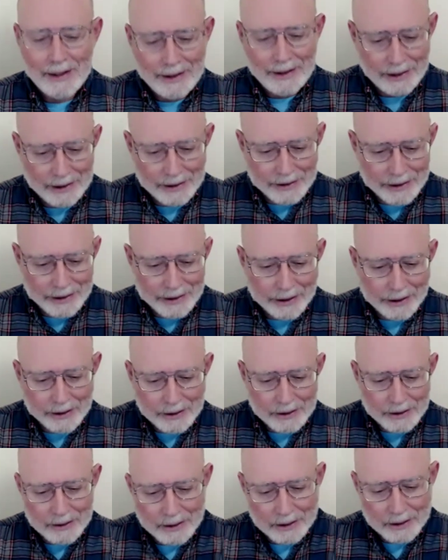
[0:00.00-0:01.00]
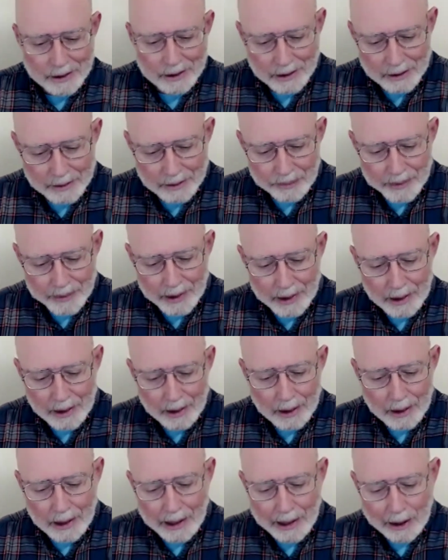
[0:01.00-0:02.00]
And then
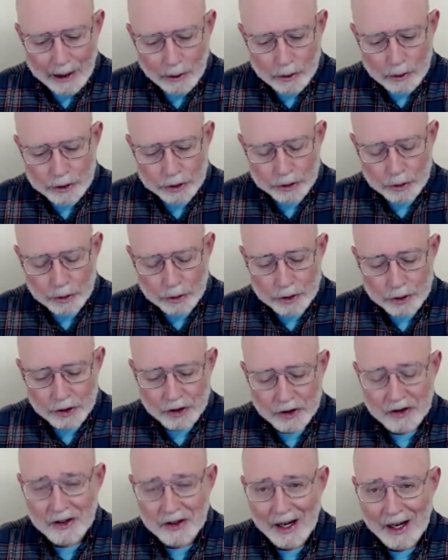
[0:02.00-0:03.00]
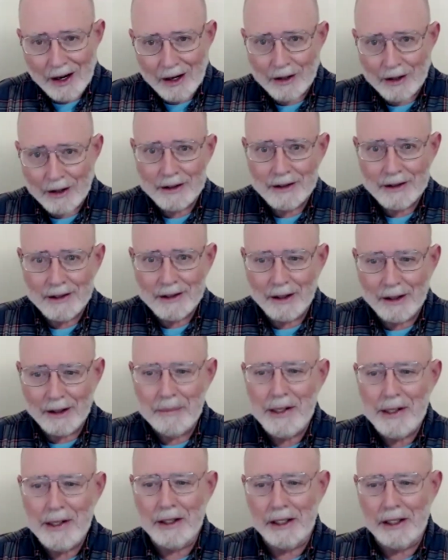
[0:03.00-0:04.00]
how to start a
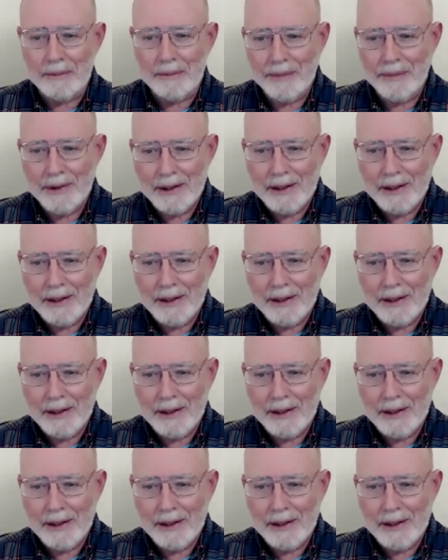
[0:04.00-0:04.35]
meeting.